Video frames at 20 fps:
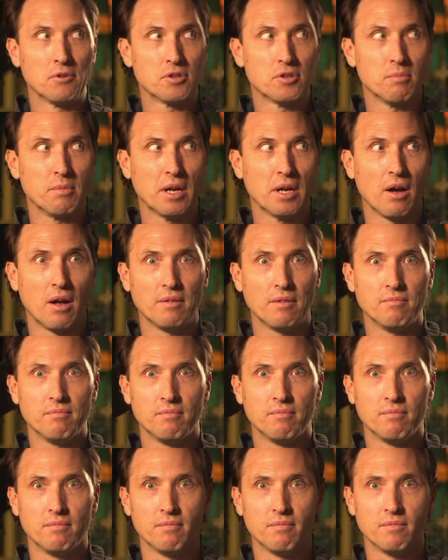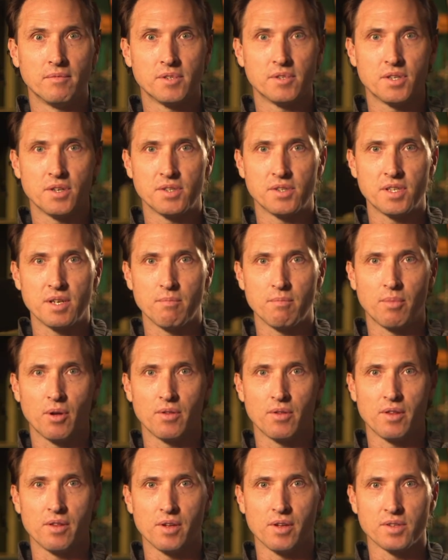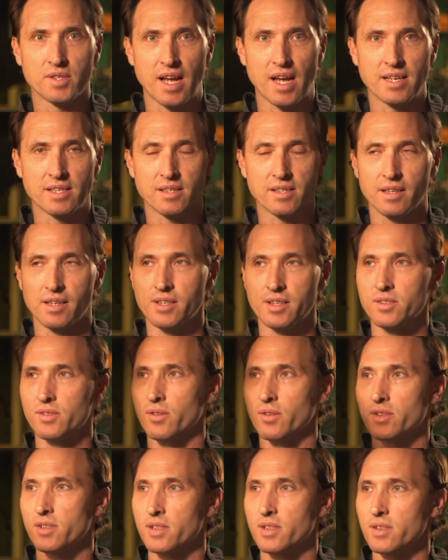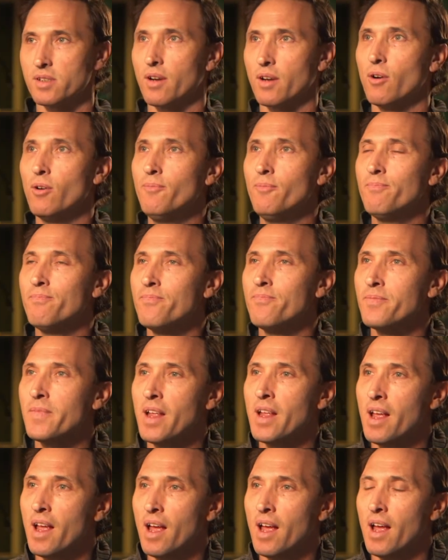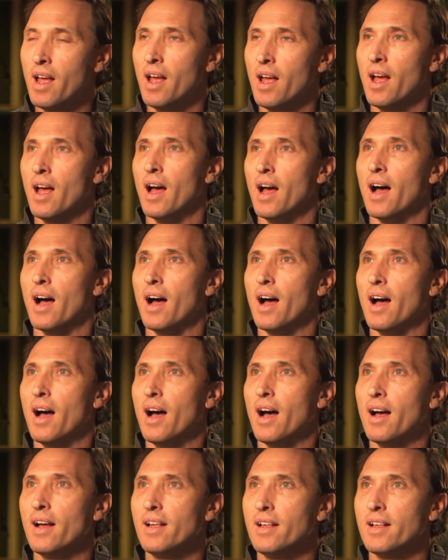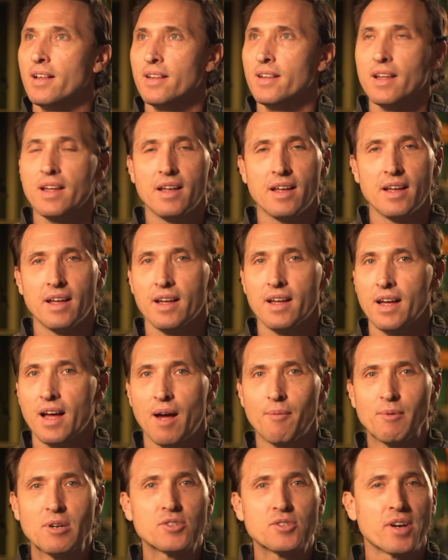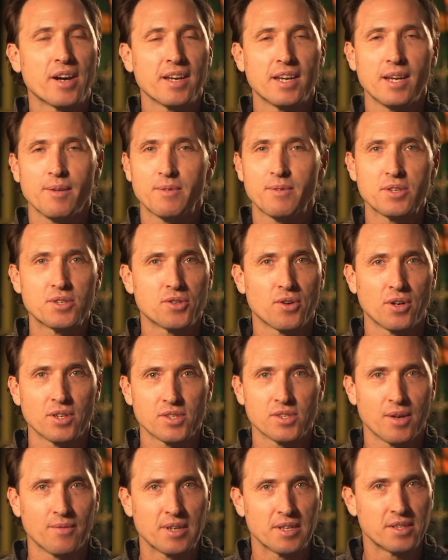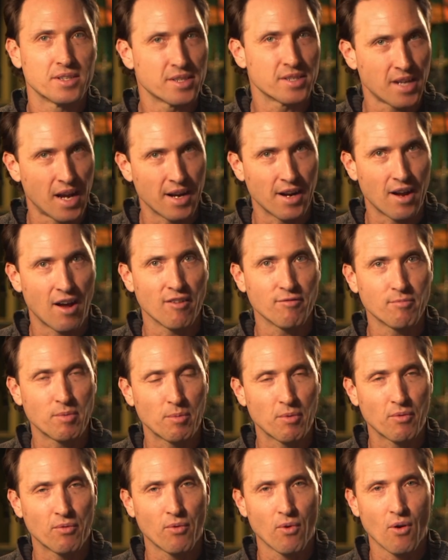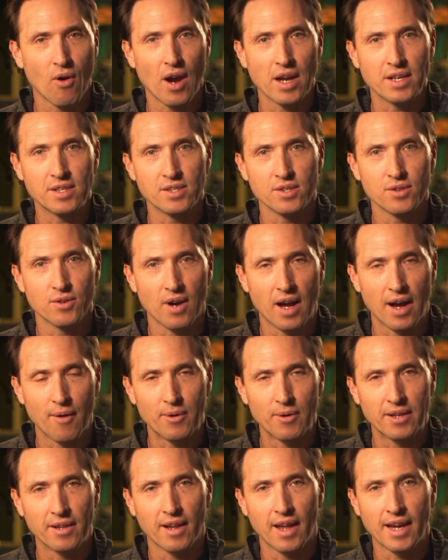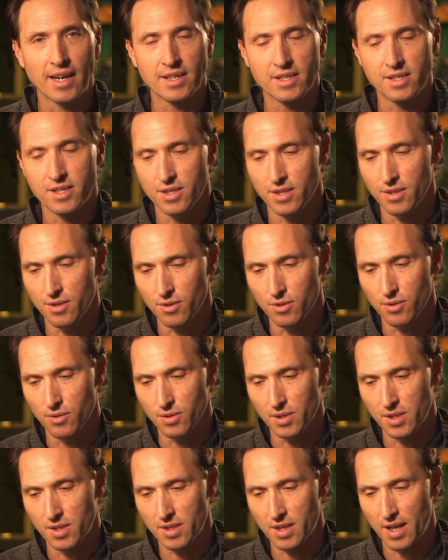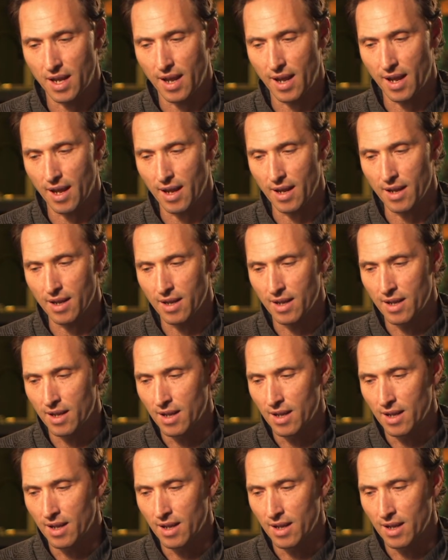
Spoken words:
should be gone. So you're seeing both of those isolated sources. Cool. I'm going to try and keep this short, so I'm going to sign off. But before I do, I would like to say